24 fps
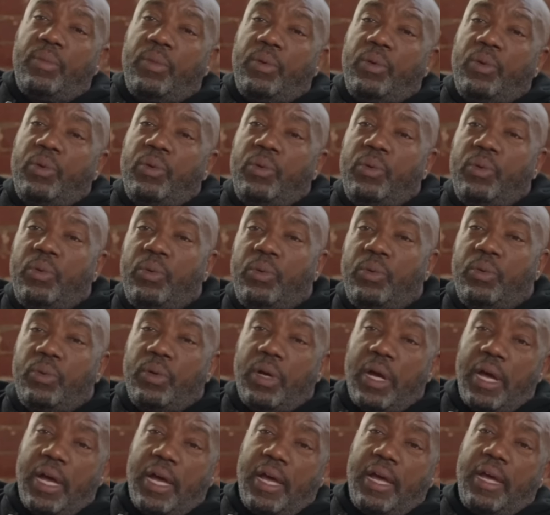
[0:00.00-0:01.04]
who
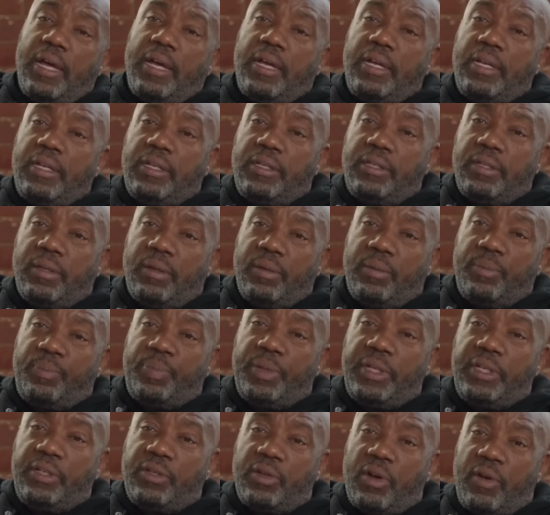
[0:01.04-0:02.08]
is a
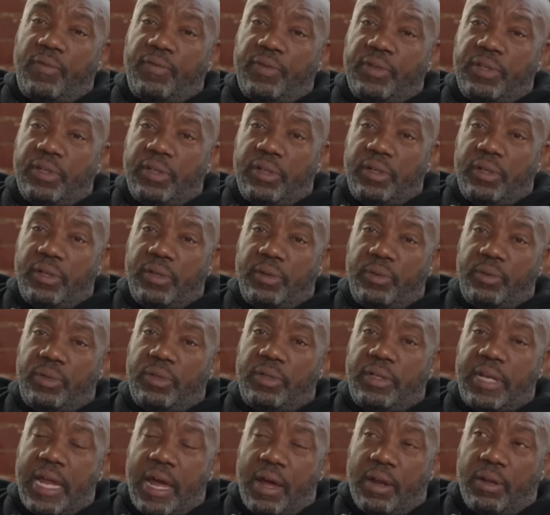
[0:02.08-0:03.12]
police officer who's
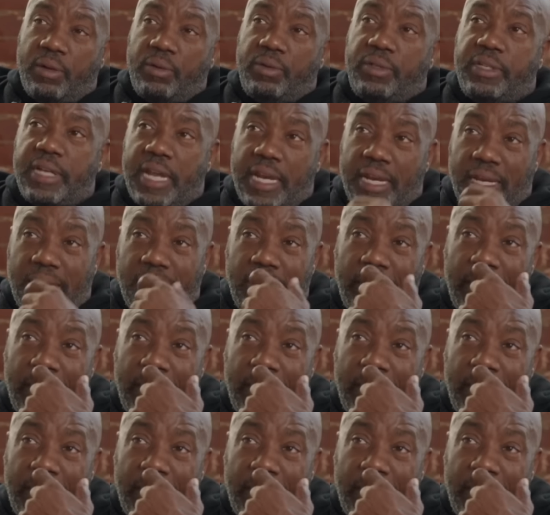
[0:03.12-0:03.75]
now a lieutenant.